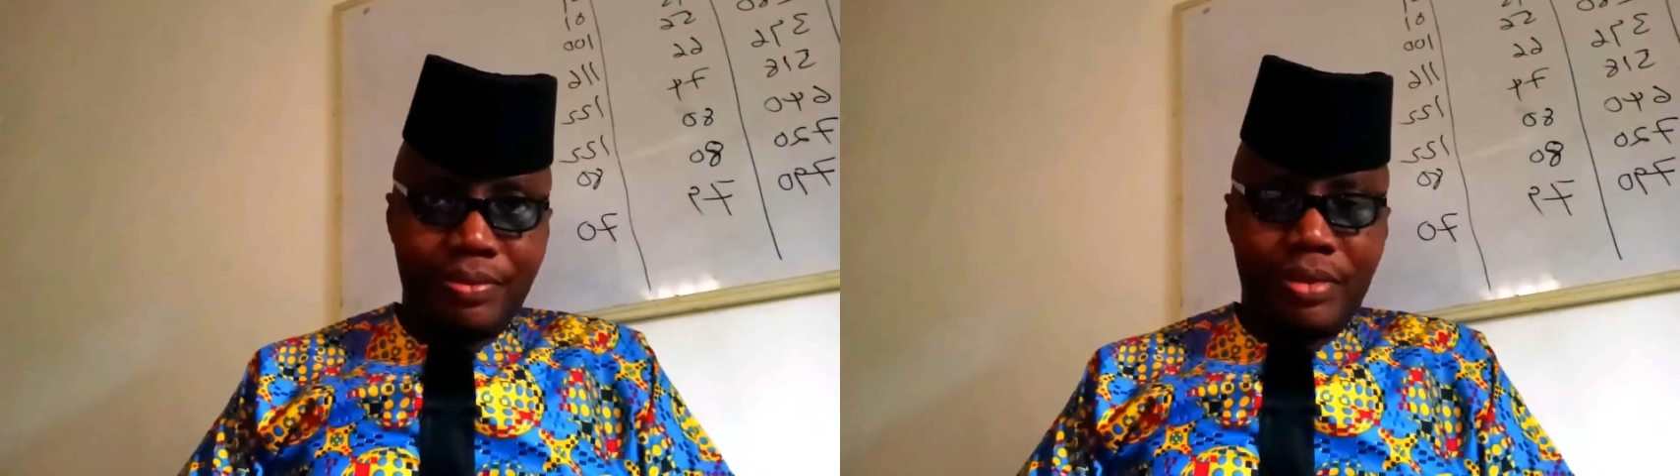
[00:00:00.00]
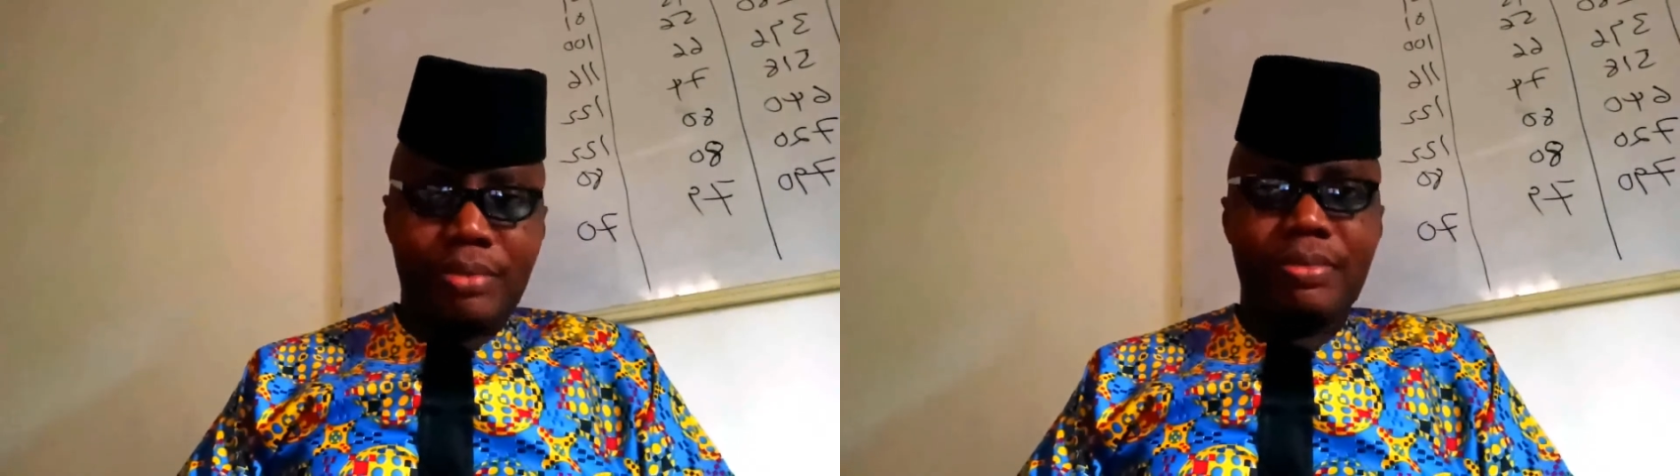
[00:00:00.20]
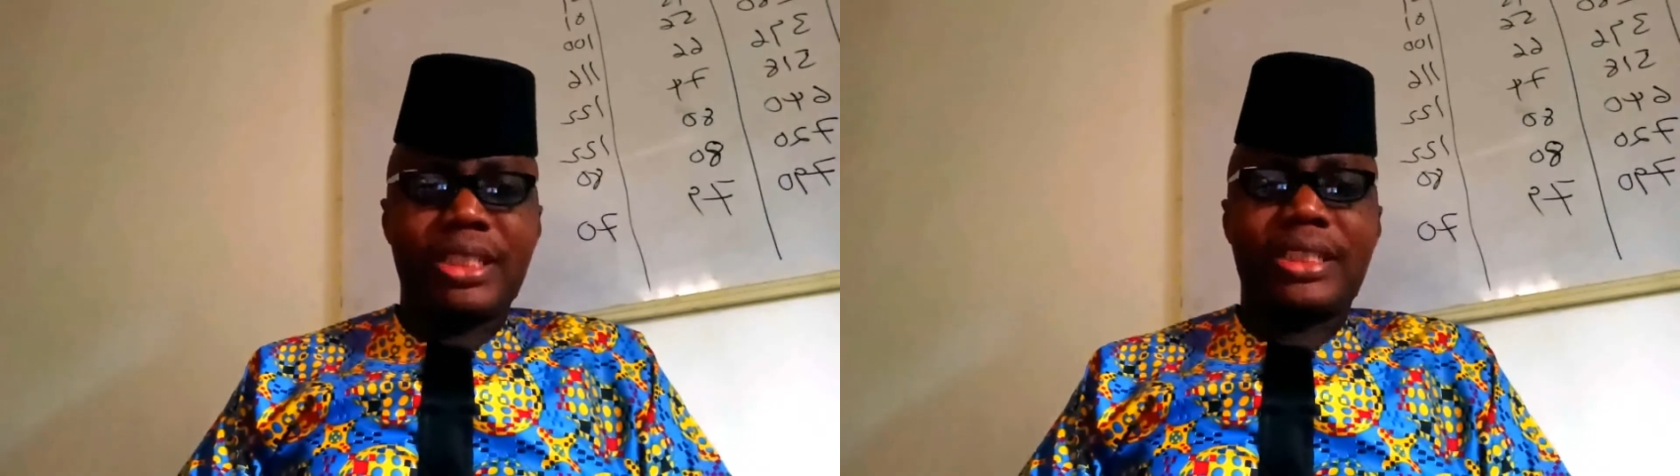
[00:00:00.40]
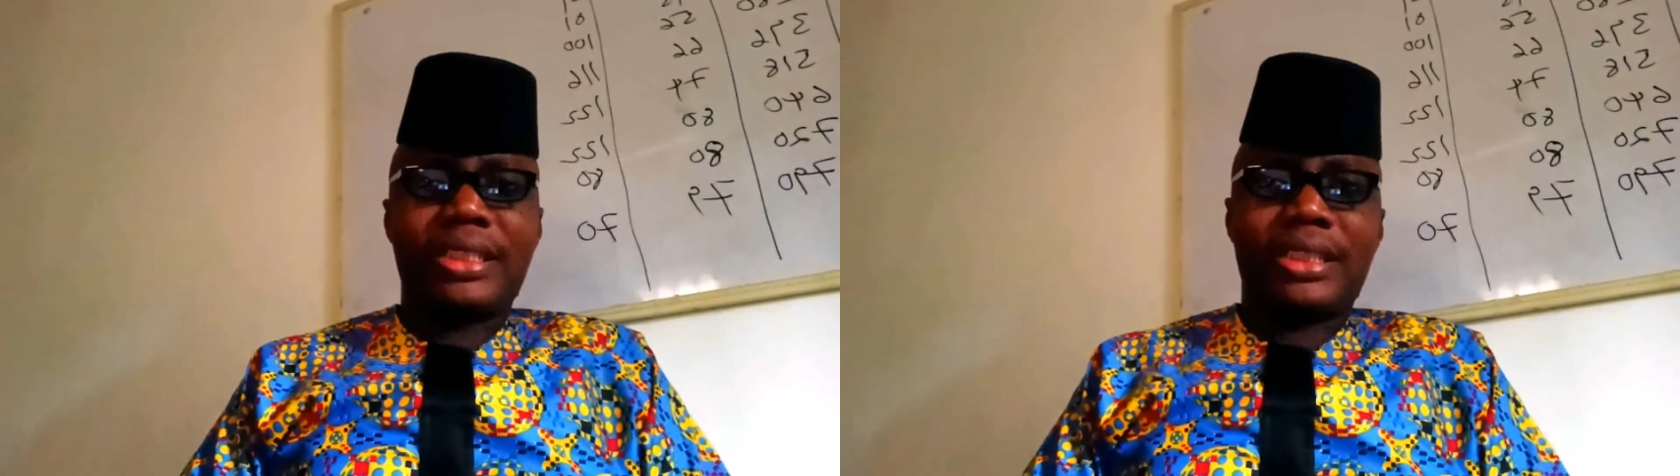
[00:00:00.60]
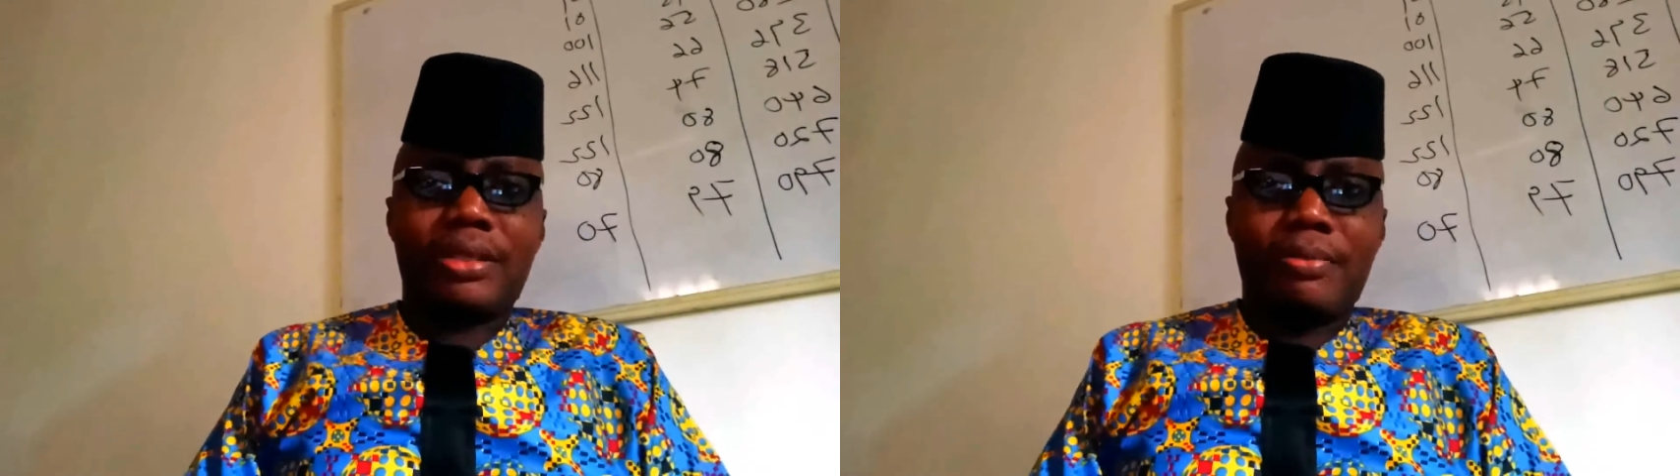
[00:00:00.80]

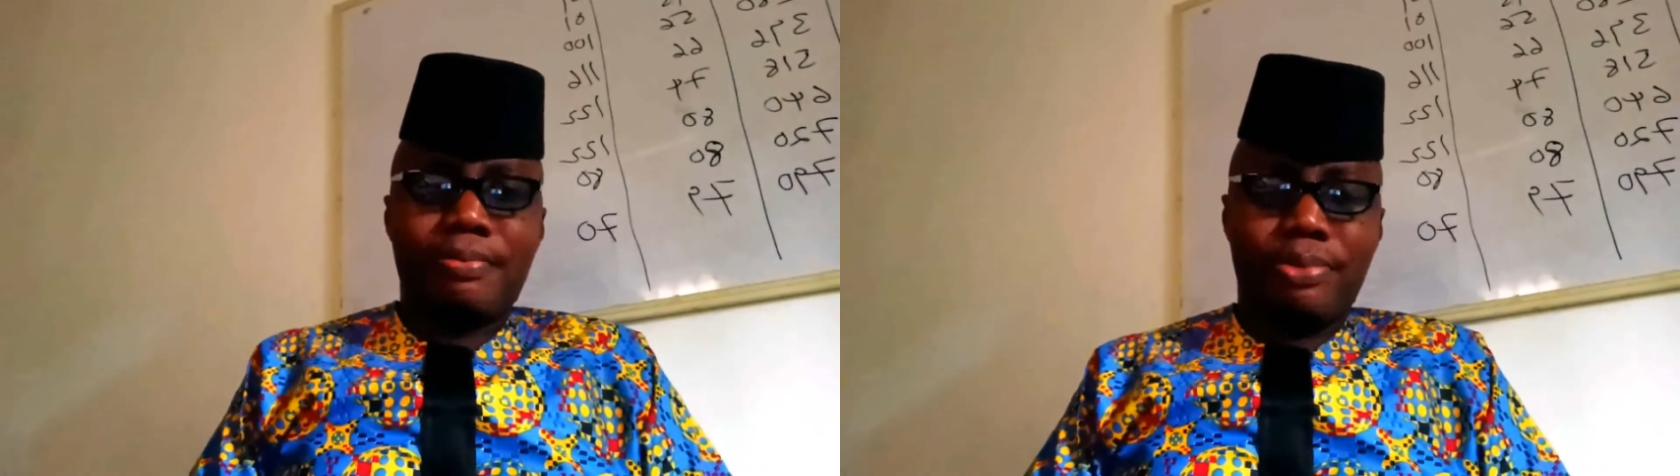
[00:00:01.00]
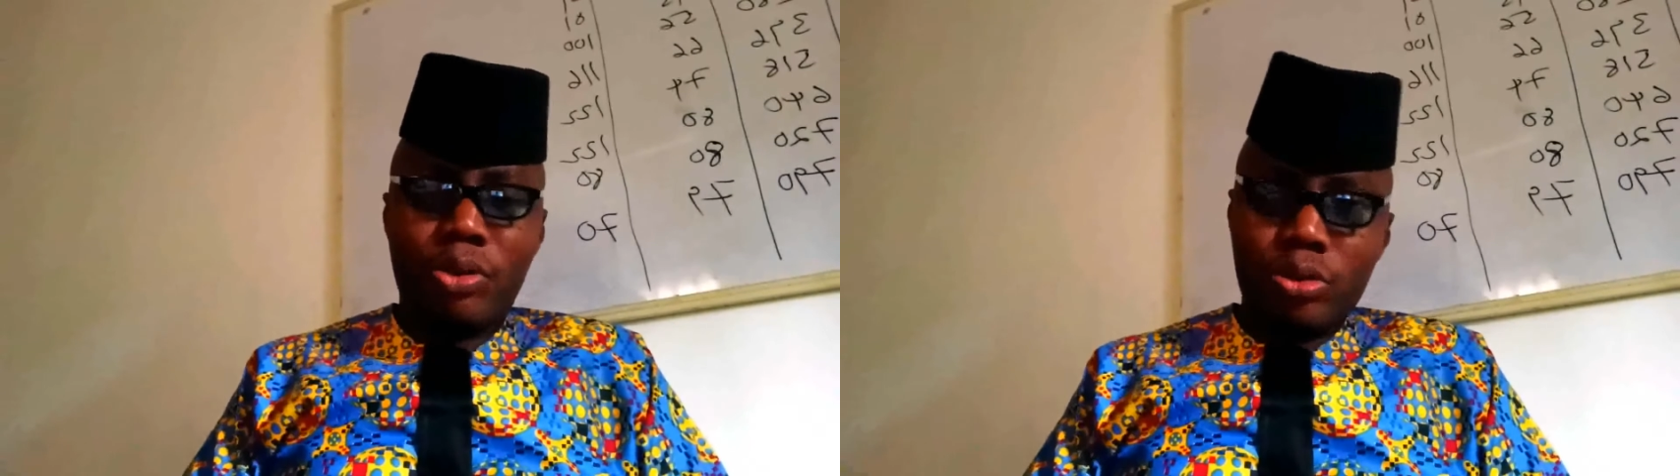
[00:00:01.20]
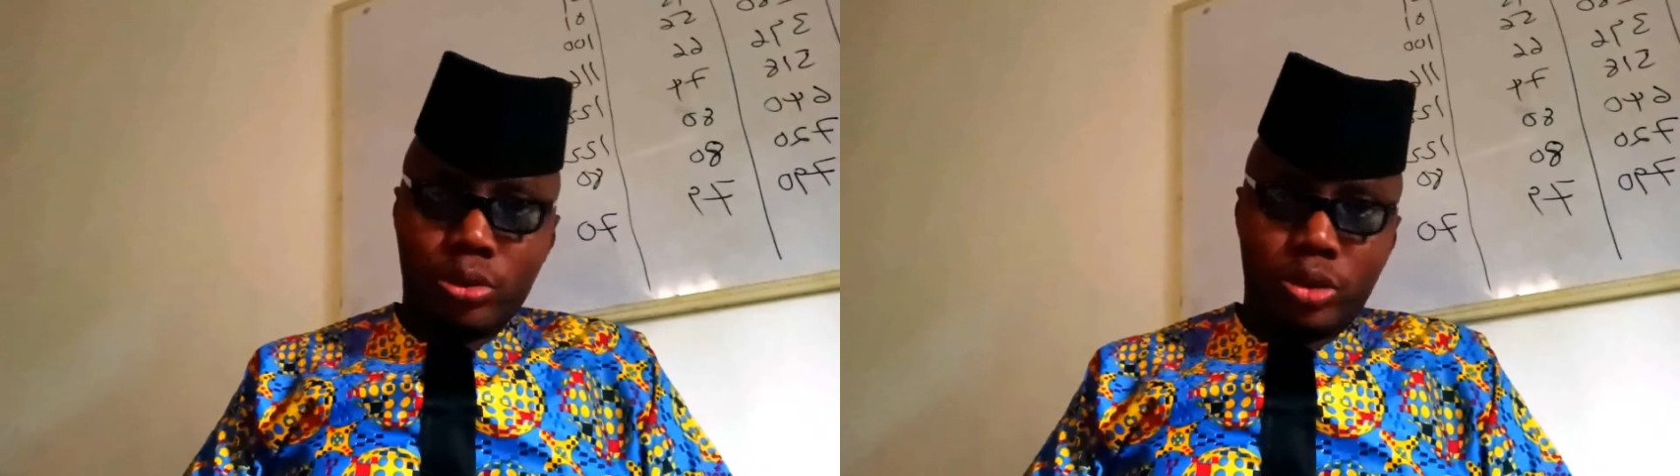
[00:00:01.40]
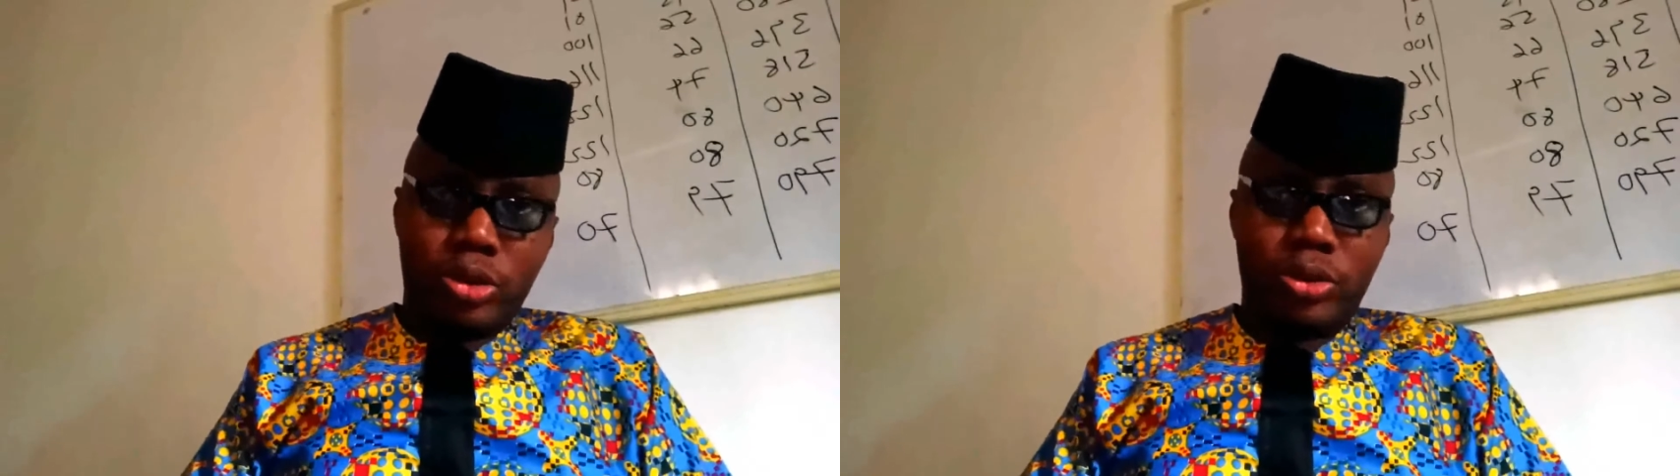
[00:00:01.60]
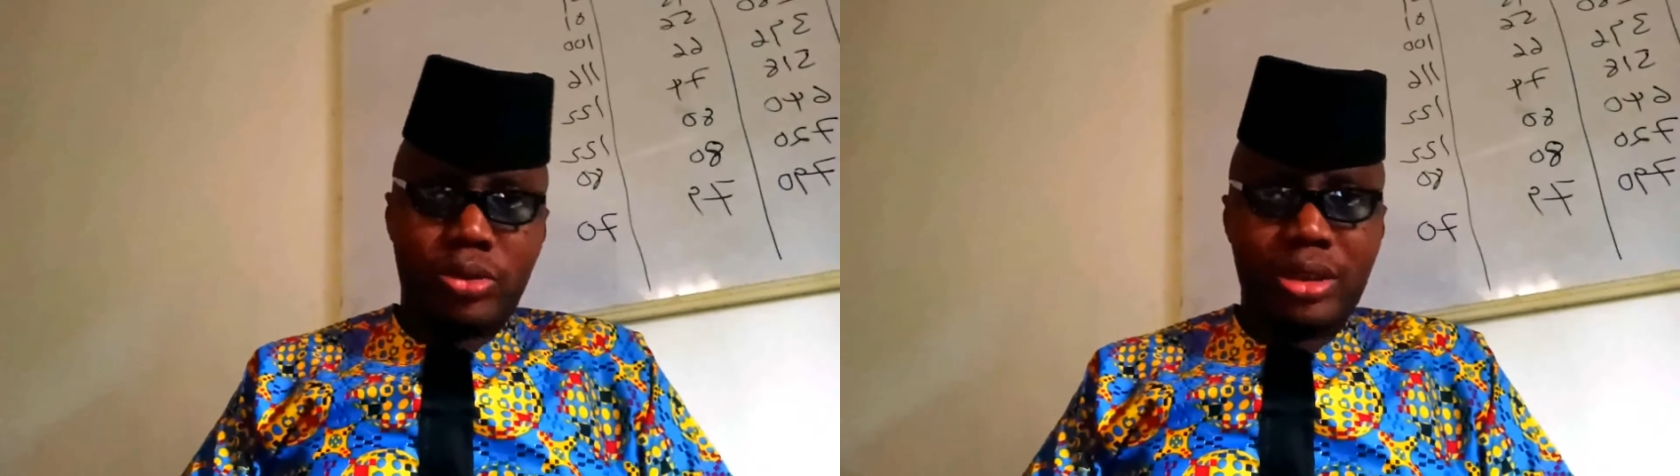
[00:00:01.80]
Miss Bolu's